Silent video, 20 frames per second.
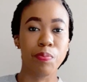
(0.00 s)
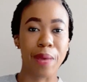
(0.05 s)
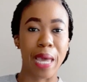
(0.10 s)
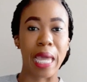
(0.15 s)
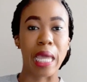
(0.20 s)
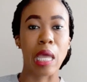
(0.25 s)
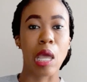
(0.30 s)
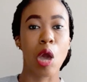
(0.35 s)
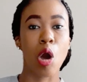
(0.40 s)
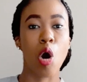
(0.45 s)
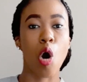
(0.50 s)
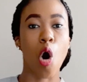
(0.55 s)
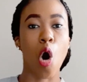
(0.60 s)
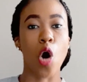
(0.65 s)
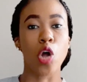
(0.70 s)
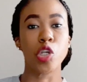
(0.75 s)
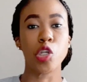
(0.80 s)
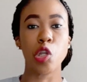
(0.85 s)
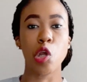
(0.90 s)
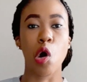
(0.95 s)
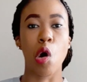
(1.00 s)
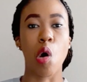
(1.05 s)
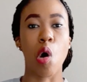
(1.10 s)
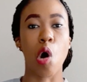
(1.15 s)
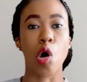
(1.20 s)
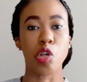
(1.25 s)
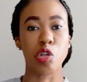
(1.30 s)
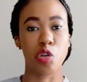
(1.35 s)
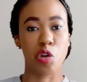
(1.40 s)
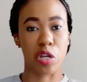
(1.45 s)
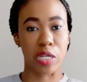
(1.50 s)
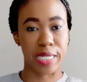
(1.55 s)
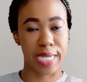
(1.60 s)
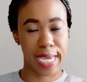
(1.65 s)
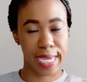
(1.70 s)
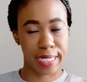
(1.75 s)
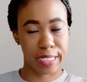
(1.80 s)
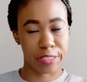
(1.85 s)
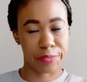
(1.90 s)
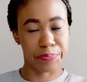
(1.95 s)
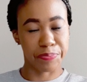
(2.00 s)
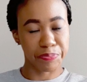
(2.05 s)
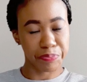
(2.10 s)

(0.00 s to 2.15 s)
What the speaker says: pay on your debt.